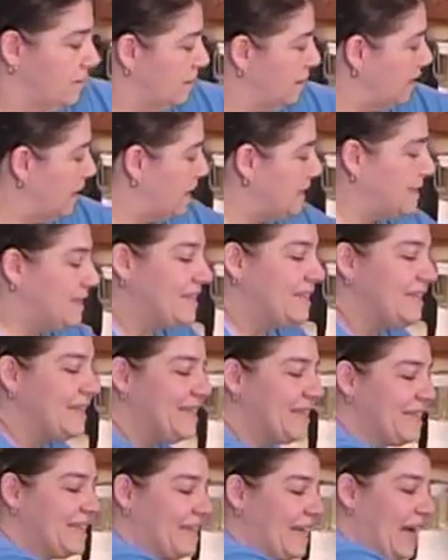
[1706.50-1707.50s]

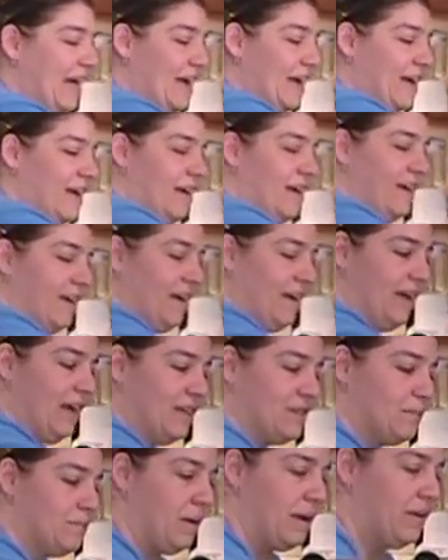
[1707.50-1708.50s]
Lenticchia,
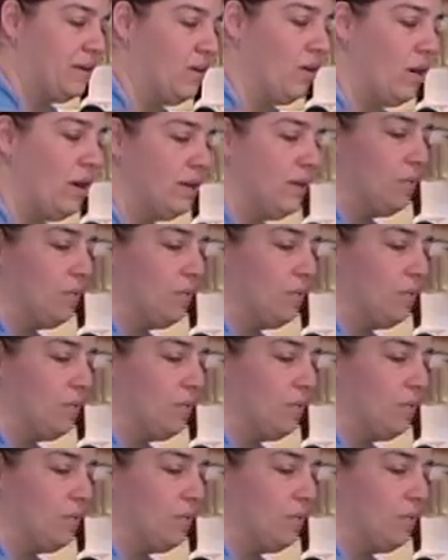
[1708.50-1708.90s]
as my nonna